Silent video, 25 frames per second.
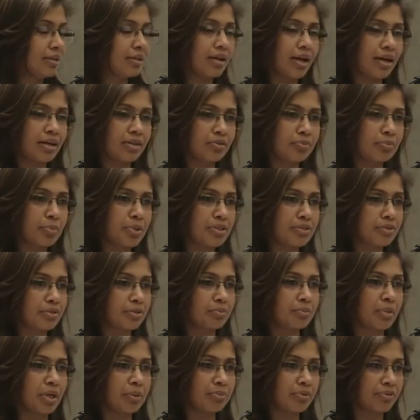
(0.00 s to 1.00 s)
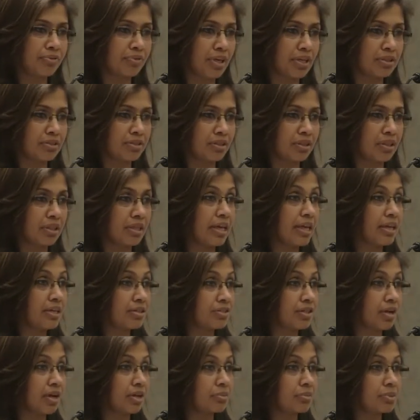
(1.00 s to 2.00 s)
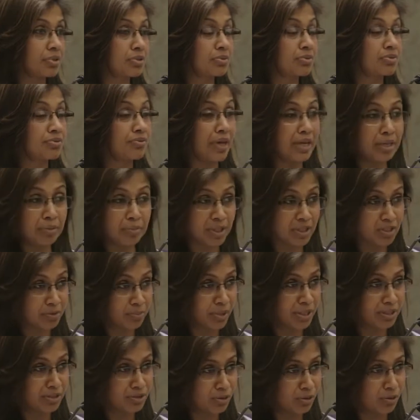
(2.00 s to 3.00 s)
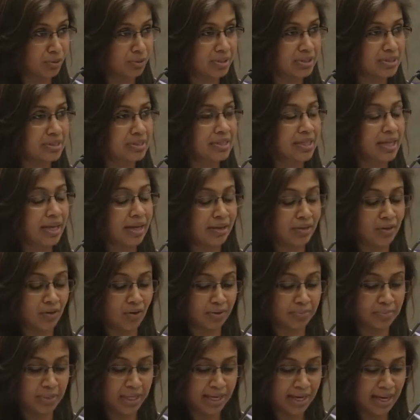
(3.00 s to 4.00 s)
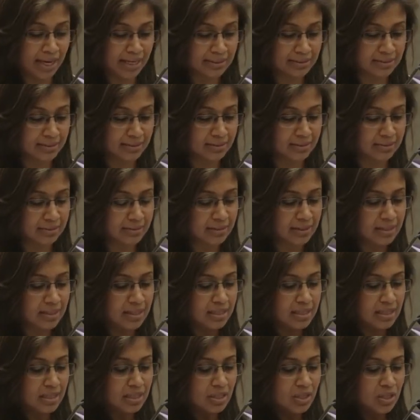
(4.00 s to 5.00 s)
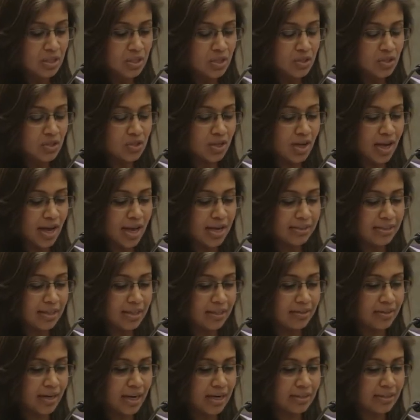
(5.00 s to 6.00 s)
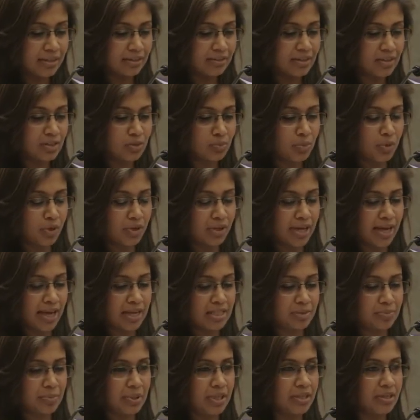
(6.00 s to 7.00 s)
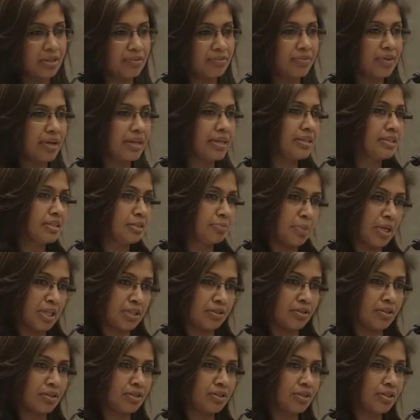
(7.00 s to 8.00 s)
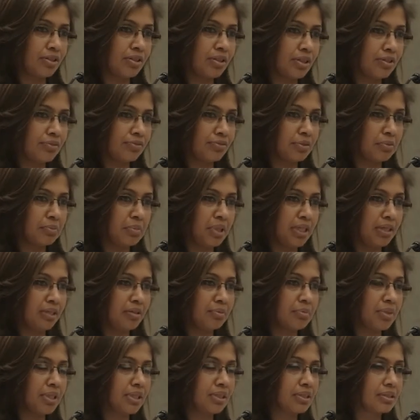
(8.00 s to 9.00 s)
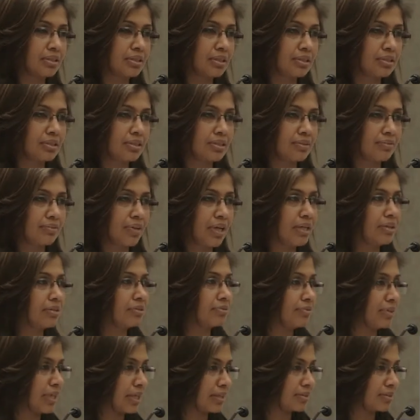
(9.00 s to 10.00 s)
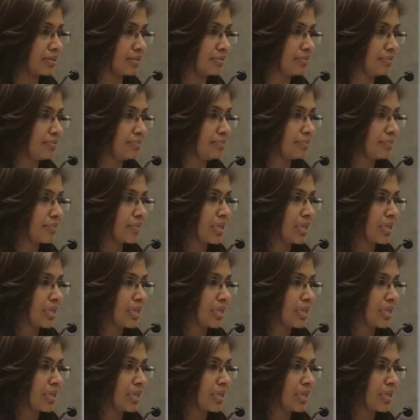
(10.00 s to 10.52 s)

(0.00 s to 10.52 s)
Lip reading: kind of pursued my profession in HR, which was very much by choice and not by accident. So I think writing this book has been a very special journey for me because it's very reflective.